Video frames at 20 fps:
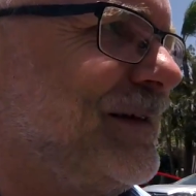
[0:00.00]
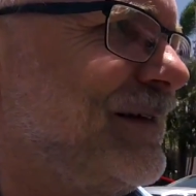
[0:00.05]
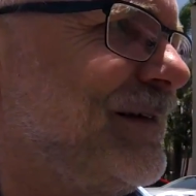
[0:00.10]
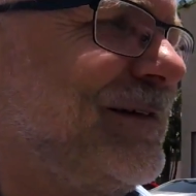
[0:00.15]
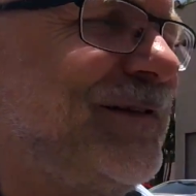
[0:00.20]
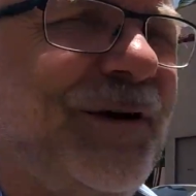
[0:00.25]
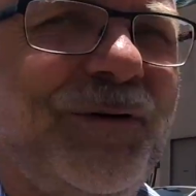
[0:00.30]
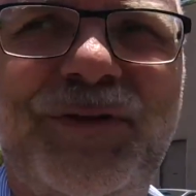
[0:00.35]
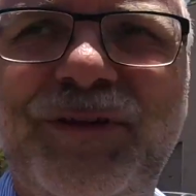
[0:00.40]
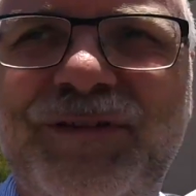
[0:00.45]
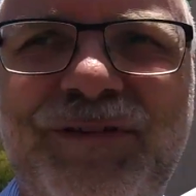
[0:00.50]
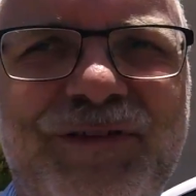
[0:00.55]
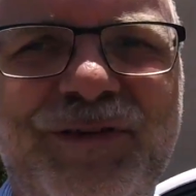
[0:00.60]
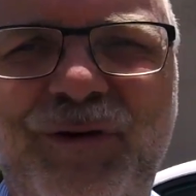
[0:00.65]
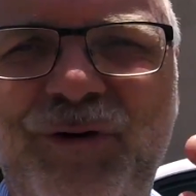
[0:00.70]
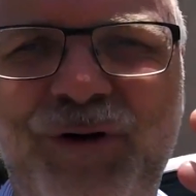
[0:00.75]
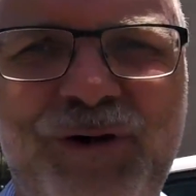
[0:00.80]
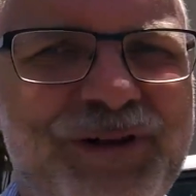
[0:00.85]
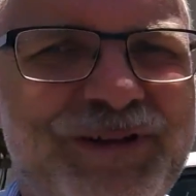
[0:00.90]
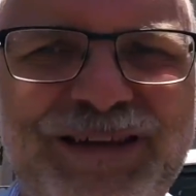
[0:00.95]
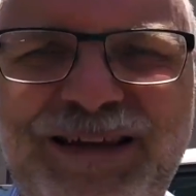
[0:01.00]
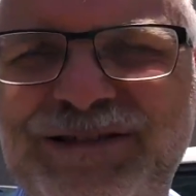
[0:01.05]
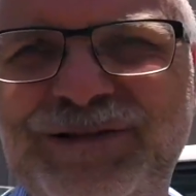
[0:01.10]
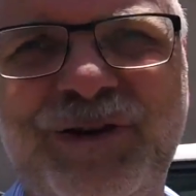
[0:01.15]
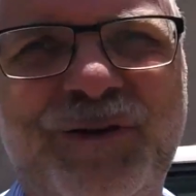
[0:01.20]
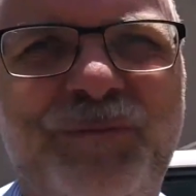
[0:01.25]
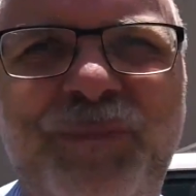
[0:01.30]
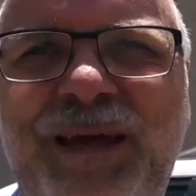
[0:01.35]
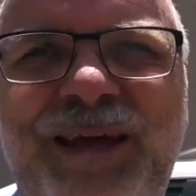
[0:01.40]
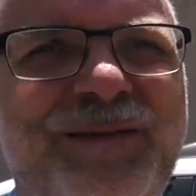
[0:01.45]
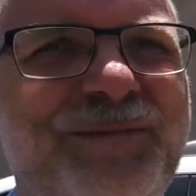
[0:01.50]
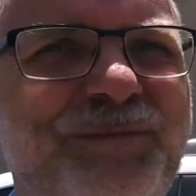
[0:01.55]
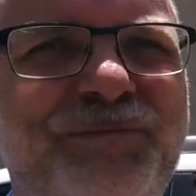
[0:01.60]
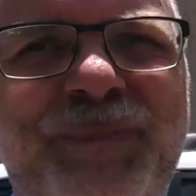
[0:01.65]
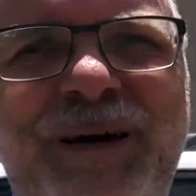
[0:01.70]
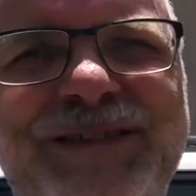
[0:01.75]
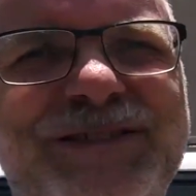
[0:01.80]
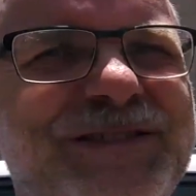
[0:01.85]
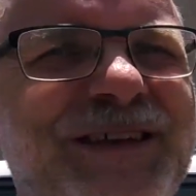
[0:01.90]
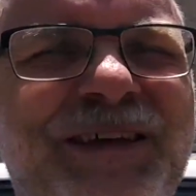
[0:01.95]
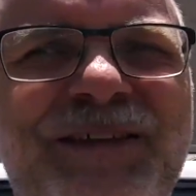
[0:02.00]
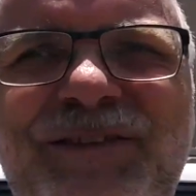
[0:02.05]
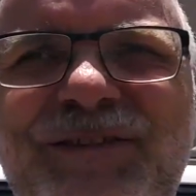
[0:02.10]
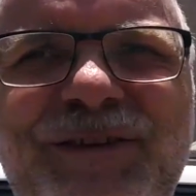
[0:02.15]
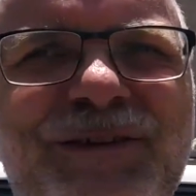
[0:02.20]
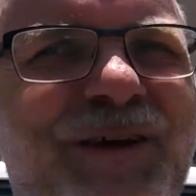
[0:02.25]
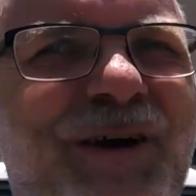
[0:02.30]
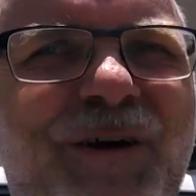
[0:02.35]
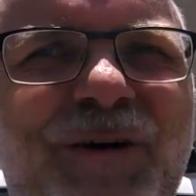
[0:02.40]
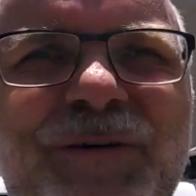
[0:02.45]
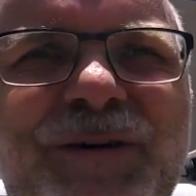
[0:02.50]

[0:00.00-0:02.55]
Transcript: So this is all does not make much sense, you know.